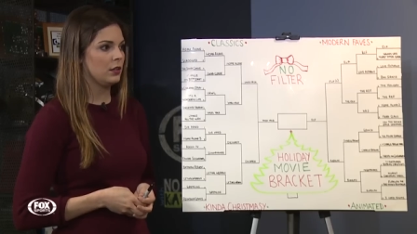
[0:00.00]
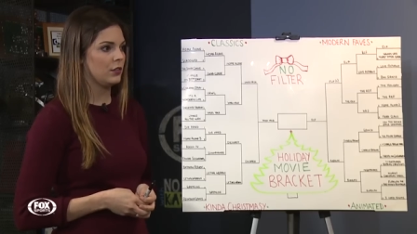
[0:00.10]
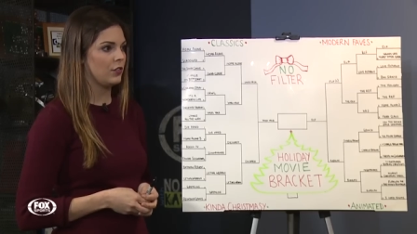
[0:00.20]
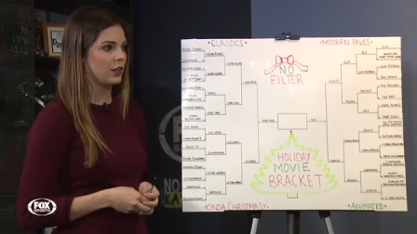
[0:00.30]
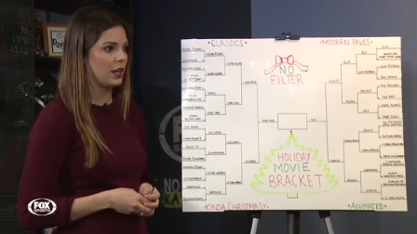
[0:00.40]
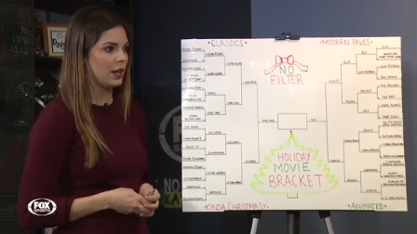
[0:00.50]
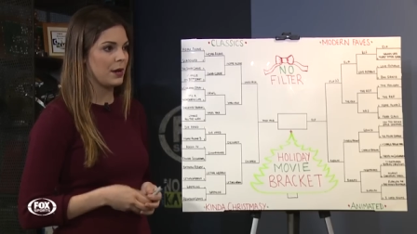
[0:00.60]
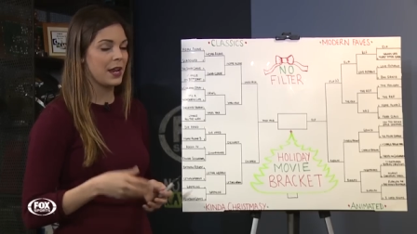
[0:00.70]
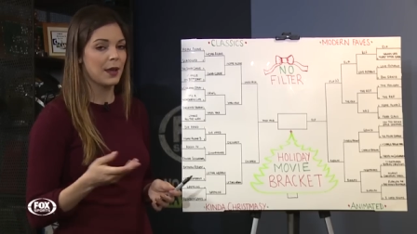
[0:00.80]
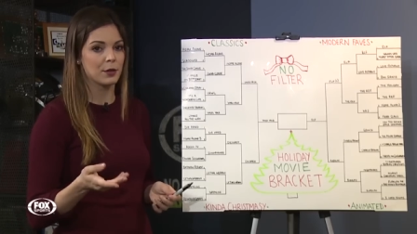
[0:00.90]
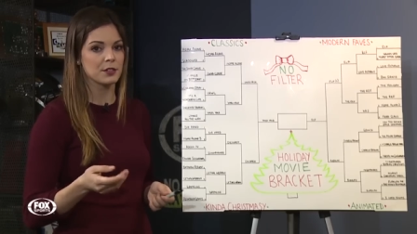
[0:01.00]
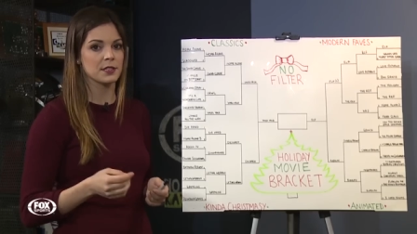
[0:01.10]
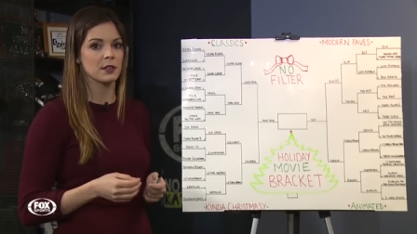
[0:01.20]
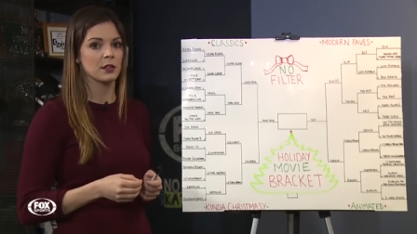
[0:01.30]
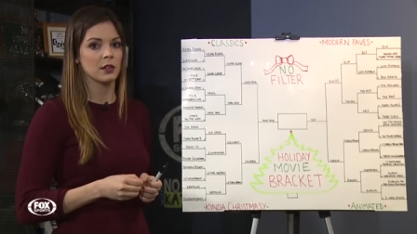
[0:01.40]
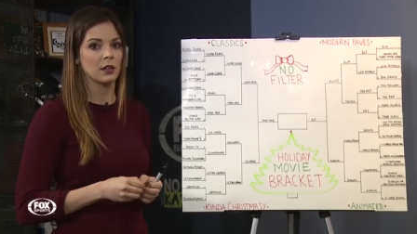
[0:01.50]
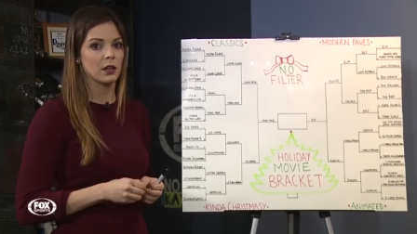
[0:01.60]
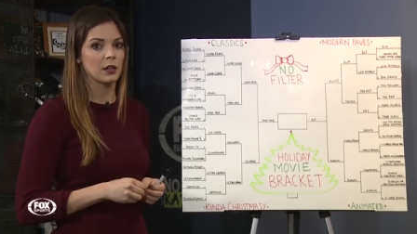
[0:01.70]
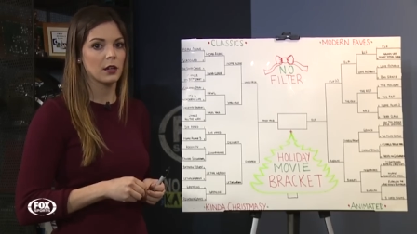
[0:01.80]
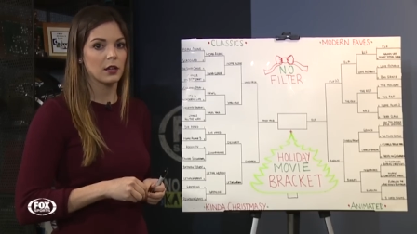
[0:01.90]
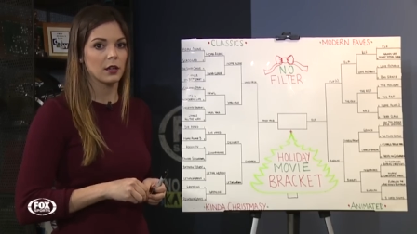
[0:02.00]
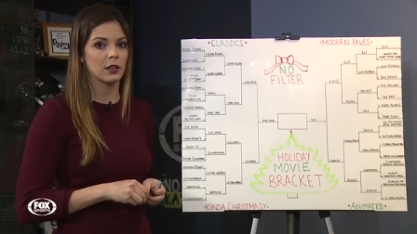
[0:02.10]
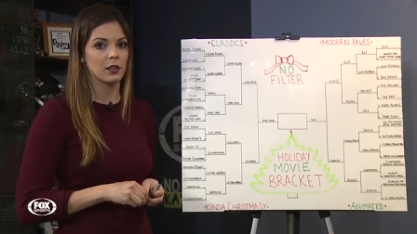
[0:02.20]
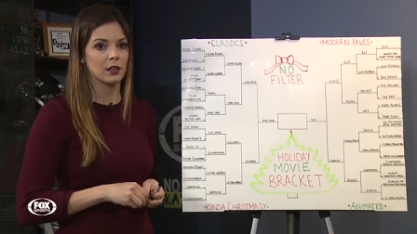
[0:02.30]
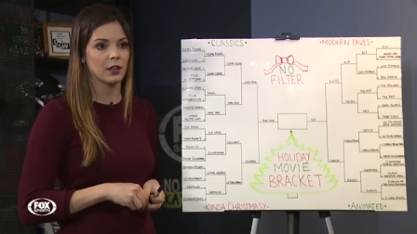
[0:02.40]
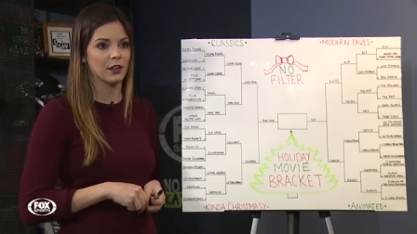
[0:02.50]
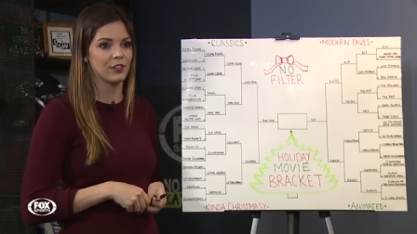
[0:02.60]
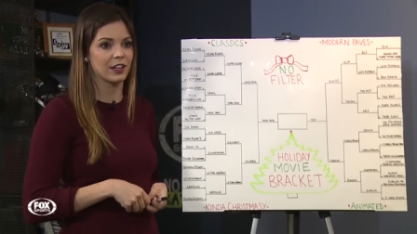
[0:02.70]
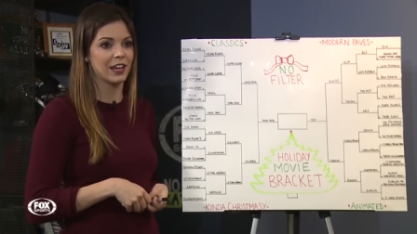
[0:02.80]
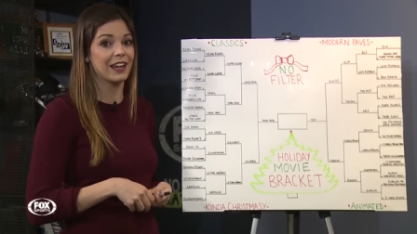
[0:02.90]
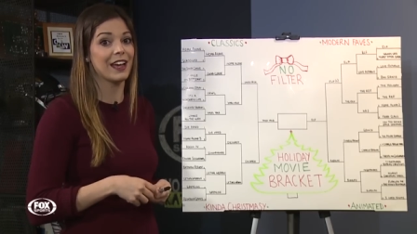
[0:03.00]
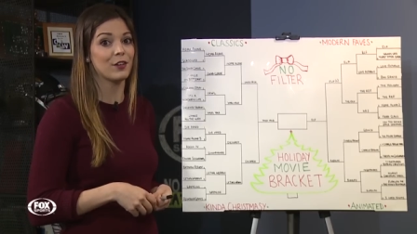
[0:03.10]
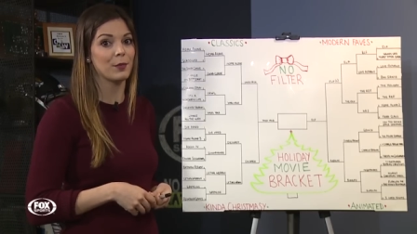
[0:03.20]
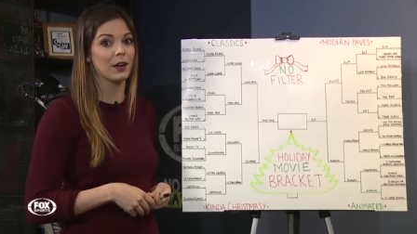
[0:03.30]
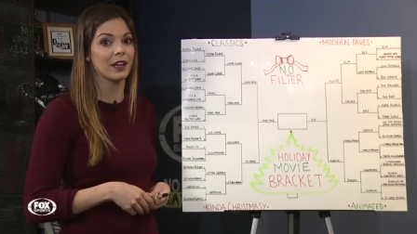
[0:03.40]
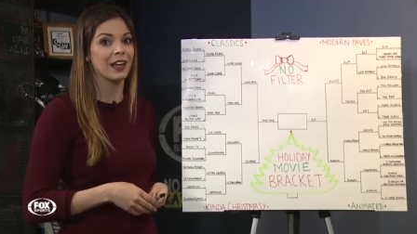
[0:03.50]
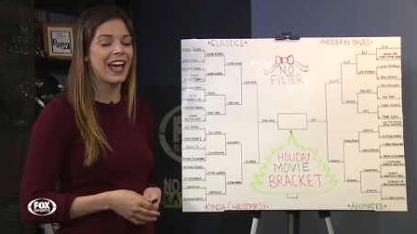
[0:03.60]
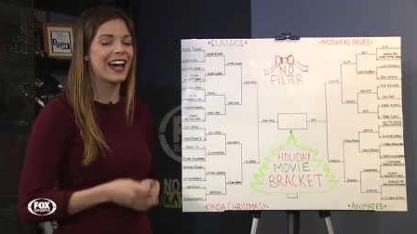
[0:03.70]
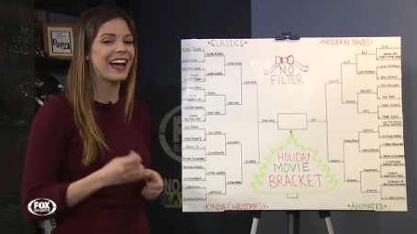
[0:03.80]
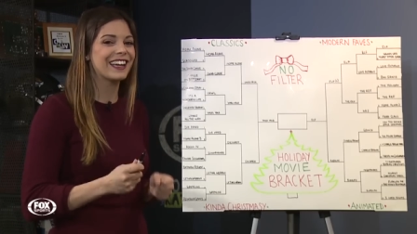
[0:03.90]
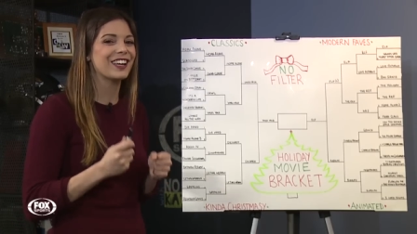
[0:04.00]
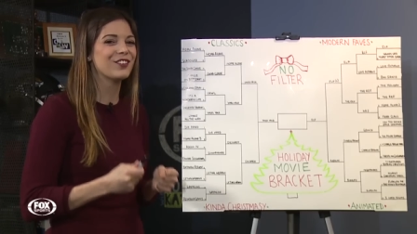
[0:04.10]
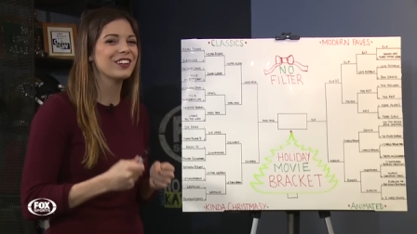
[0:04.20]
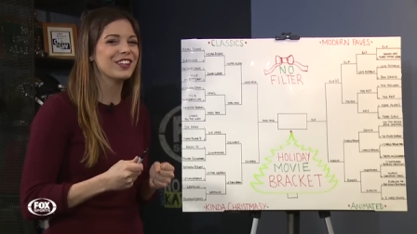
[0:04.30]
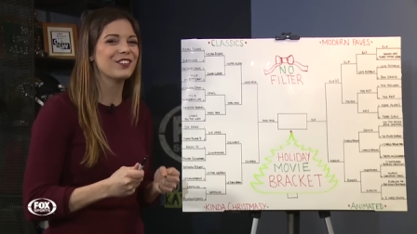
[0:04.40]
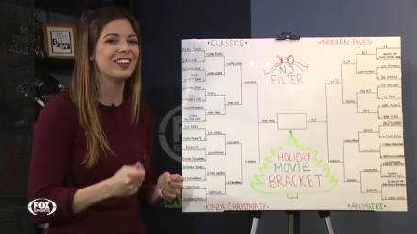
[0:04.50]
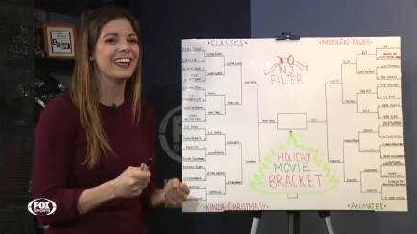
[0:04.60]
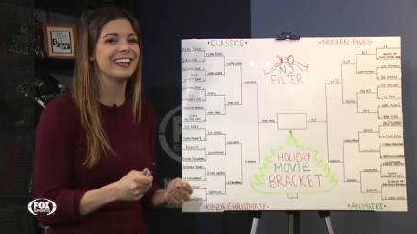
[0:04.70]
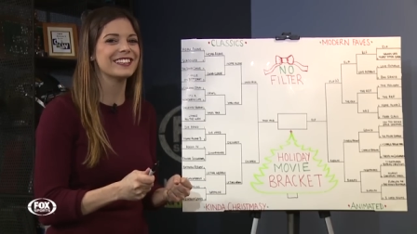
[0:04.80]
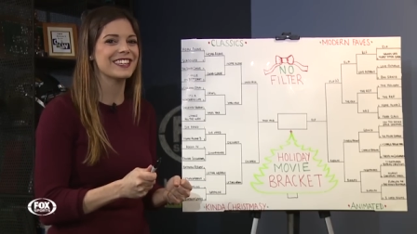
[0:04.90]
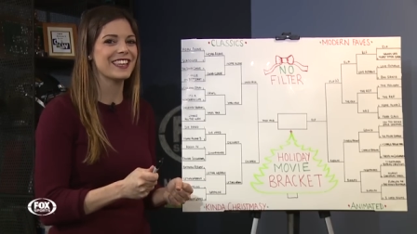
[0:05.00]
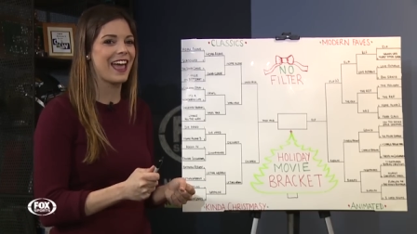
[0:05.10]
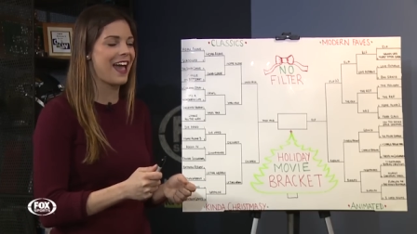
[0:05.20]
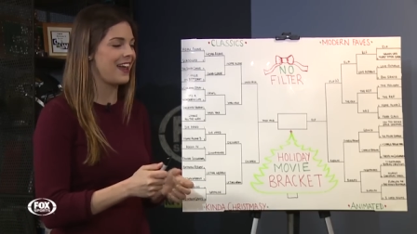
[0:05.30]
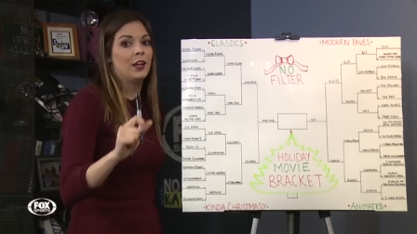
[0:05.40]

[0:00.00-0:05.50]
I fucking hate my neighbors, I fucking hate everybody. I can really relate to that.